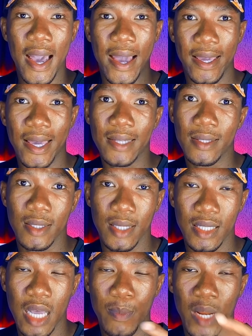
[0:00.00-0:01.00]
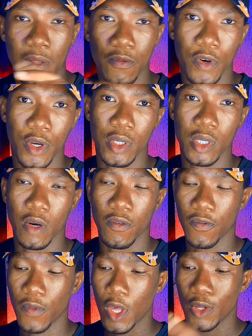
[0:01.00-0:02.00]
and get this data plan for
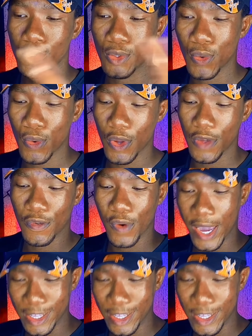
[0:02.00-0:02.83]
yourself. So if you